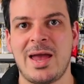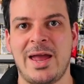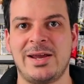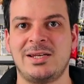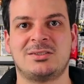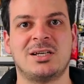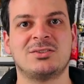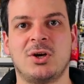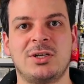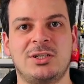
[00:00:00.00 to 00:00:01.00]
and it
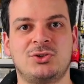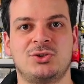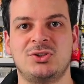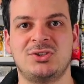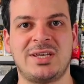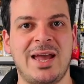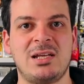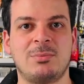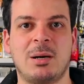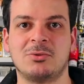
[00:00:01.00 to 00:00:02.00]
does not introduce
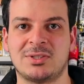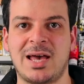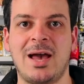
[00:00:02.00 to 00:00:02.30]
any bubbles